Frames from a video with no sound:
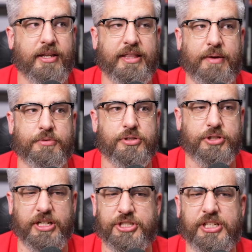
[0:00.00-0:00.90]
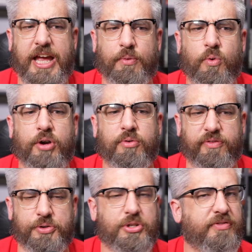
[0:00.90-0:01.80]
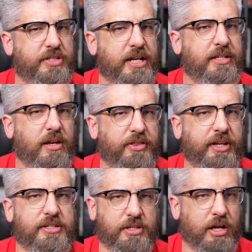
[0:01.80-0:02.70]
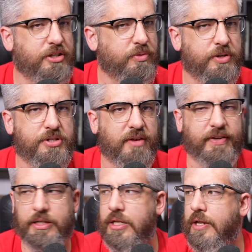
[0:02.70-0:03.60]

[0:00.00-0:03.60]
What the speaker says: That was she had one reversal of a takedown, I think, as a consequence of it.